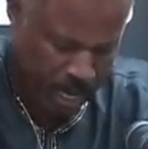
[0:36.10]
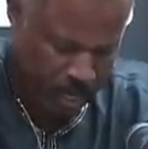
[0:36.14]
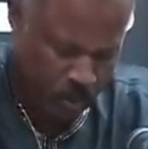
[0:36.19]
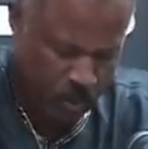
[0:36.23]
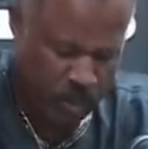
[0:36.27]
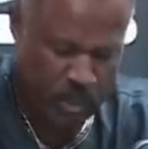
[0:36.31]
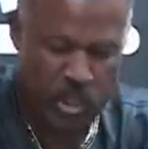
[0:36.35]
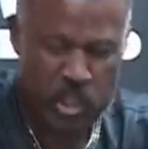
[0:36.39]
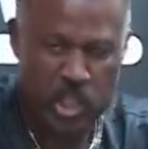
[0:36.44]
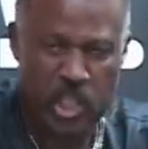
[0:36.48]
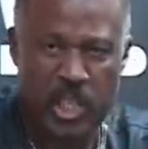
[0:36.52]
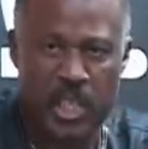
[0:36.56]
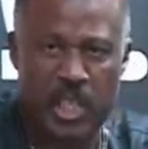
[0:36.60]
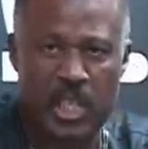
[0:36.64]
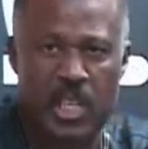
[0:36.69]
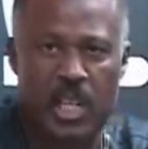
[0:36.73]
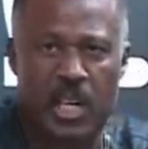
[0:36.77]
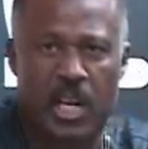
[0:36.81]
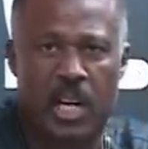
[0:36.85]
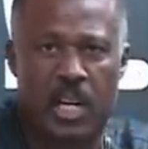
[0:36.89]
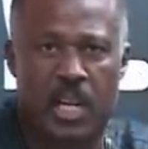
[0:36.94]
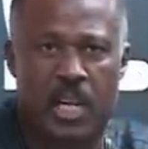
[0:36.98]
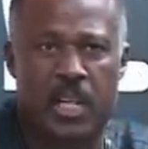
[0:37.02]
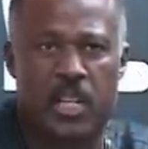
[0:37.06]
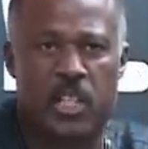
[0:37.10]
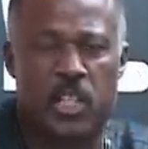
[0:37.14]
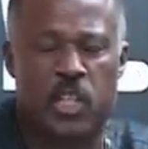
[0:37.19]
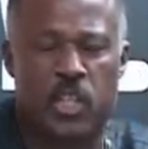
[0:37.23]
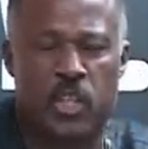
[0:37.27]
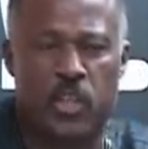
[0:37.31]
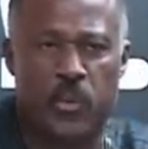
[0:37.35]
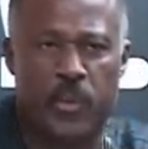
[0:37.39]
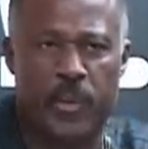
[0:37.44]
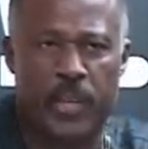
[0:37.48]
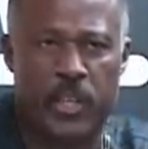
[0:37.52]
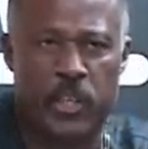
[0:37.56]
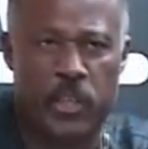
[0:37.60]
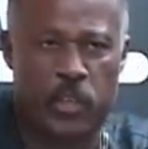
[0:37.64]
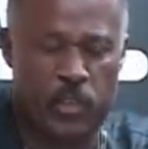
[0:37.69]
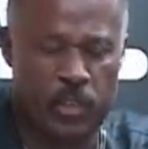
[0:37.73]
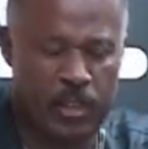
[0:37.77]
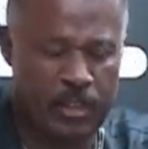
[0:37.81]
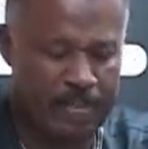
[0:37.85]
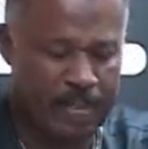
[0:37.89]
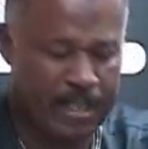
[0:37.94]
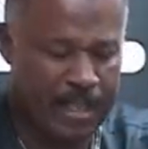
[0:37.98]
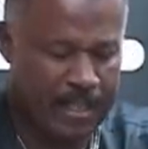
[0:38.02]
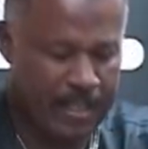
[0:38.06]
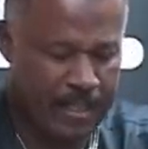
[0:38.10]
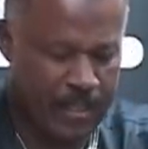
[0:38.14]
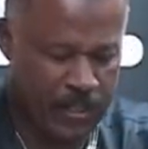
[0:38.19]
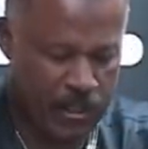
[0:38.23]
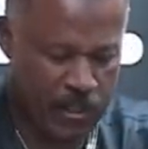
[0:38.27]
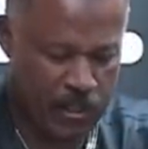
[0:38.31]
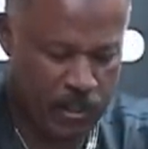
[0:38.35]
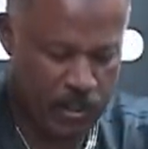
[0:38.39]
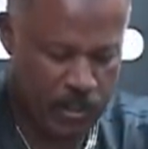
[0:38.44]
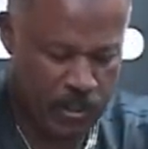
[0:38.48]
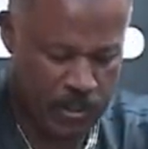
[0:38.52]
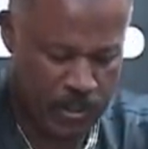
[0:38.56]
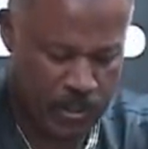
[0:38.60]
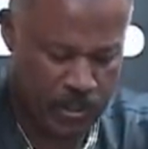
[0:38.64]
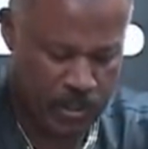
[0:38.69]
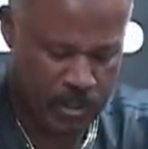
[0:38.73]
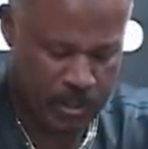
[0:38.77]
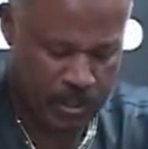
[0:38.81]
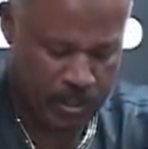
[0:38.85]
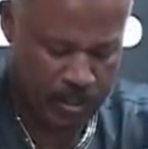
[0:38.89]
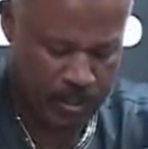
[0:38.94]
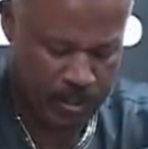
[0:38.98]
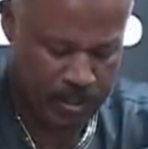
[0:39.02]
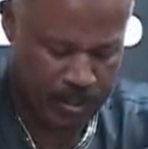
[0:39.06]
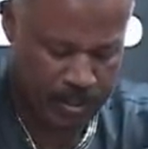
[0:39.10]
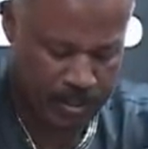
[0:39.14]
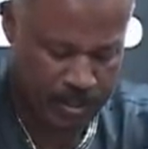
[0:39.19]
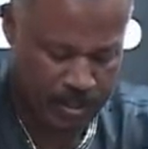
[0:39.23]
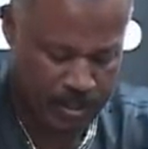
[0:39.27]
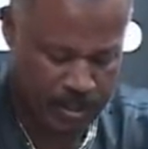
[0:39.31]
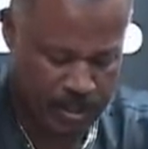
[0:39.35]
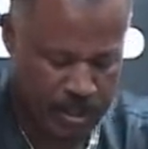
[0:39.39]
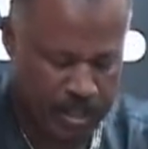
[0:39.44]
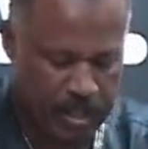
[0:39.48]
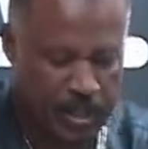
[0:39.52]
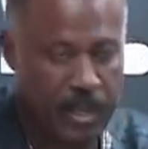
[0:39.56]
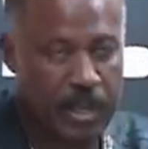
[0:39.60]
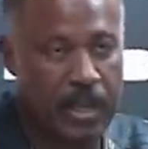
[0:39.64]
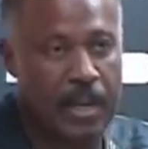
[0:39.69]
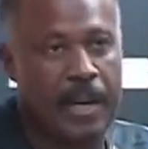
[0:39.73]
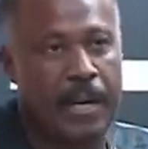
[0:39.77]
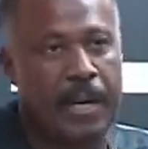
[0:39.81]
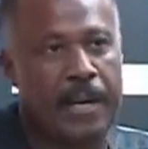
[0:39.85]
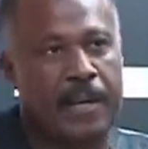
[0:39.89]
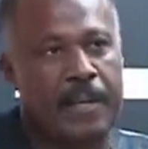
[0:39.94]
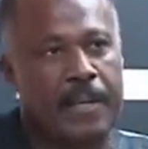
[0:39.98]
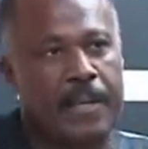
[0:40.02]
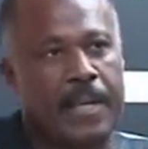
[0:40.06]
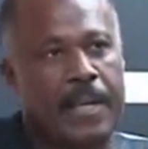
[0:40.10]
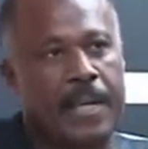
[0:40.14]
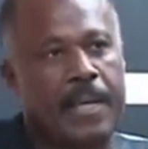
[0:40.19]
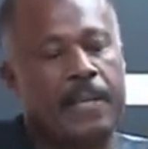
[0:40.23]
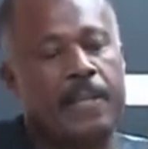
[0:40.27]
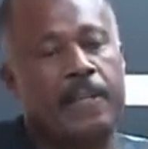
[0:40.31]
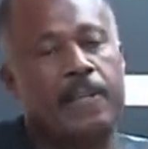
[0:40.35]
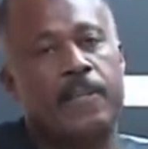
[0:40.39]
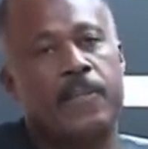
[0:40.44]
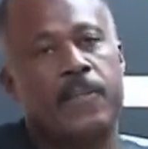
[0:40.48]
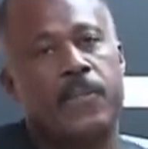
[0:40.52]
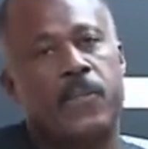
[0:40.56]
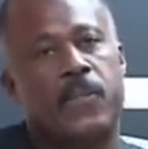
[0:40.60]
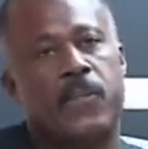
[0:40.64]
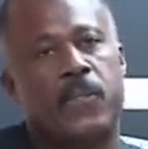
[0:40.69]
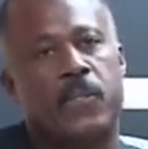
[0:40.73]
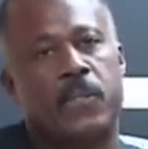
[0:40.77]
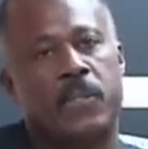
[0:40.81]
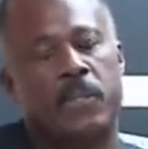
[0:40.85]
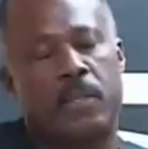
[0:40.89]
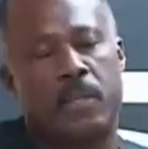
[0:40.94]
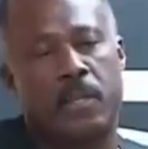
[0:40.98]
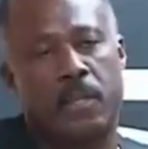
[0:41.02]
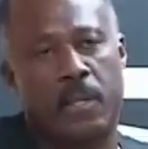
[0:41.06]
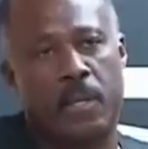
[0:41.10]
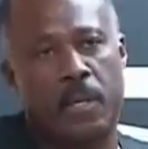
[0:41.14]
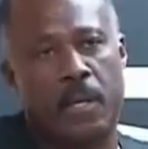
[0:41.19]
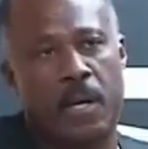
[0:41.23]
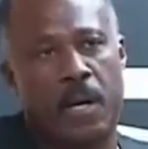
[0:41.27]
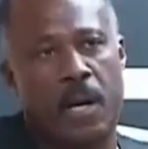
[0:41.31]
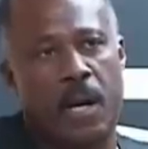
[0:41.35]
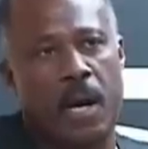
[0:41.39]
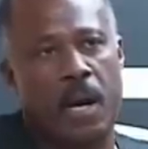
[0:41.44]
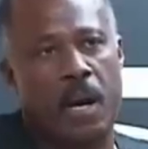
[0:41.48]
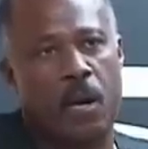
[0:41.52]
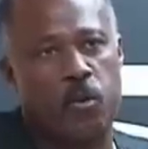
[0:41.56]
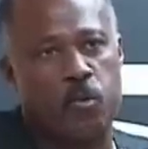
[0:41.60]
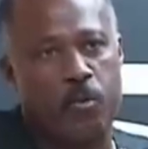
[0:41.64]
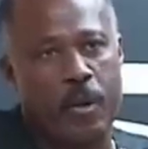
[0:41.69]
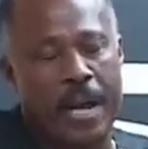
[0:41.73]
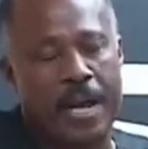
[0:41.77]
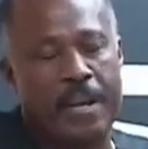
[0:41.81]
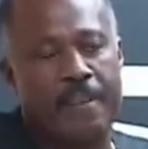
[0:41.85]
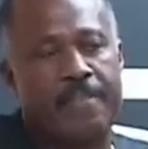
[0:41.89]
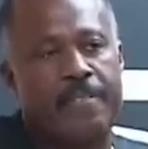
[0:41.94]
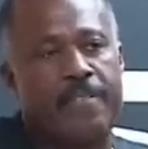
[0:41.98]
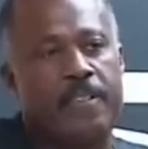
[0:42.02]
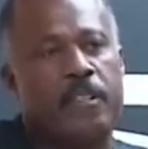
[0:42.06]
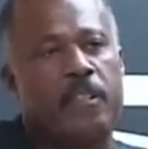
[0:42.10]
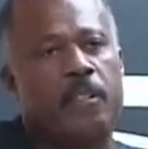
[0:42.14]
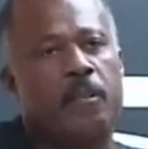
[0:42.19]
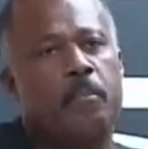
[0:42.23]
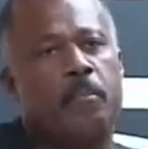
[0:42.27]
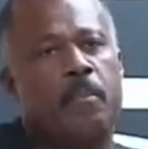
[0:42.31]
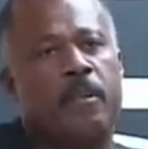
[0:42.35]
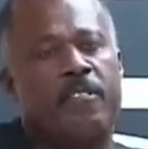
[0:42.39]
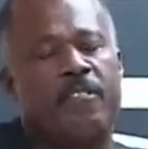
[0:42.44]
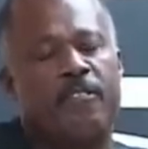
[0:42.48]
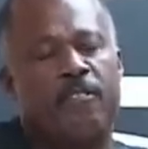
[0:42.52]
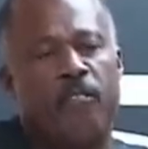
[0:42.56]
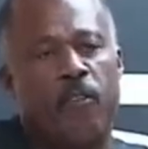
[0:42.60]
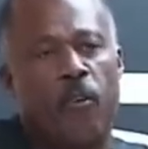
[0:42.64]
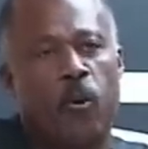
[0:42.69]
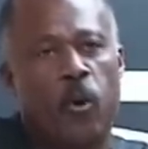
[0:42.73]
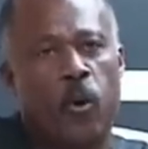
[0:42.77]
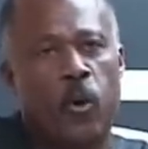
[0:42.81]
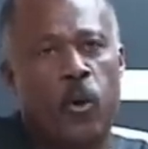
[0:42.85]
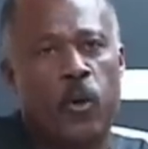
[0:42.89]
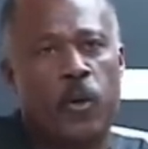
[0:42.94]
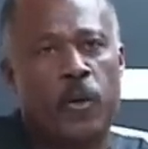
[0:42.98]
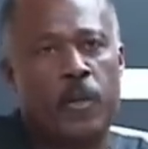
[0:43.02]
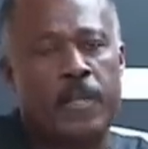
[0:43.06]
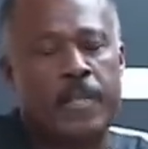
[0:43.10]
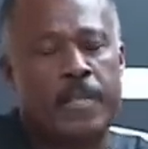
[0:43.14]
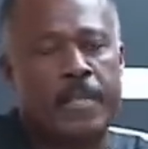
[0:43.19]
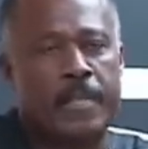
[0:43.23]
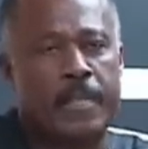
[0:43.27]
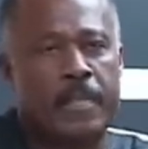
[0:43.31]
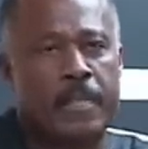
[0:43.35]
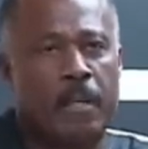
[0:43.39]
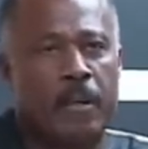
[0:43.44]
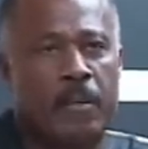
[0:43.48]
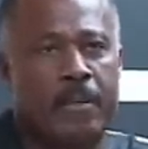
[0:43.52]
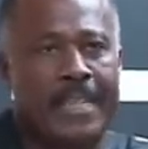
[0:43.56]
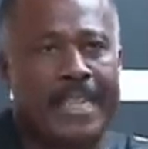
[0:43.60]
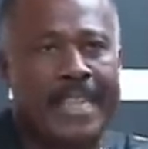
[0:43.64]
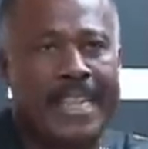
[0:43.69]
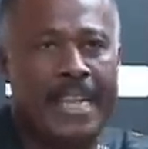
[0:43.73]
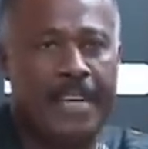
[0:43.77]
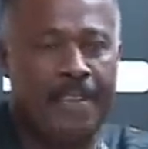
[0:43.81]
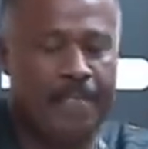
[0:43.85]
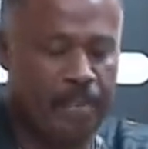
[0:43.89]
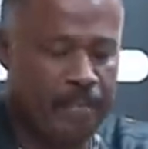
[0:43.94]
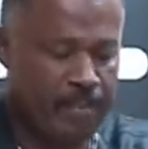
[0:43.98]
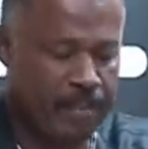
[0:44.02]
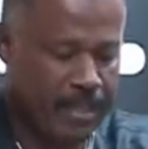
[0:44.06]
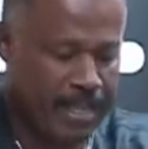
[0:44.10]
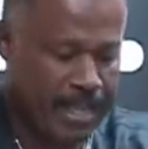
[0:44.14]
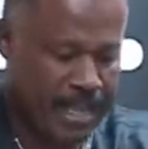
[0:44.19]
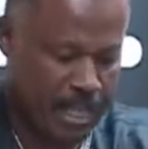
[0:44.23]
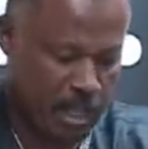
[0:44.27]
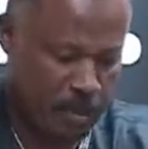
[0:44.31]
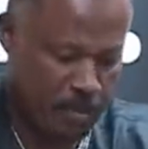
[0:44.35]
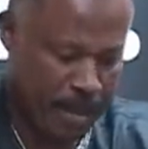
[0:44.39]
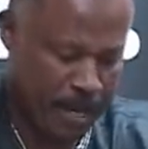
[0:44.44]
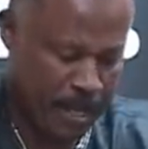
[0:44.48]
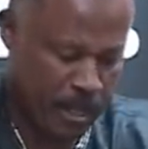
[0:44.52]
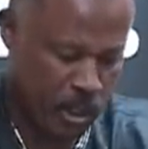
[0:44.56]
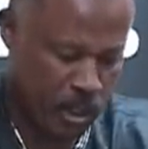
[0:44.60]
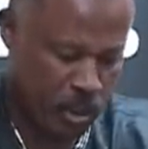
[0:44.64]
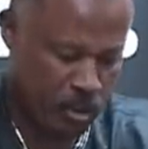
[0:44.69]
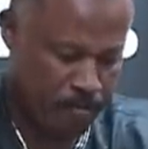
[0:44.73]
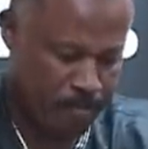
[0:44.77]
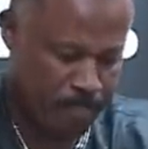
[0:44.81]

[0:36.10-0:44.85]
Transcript: we see a continuation of that discourse. Gayle's arrival on the eve of a test match.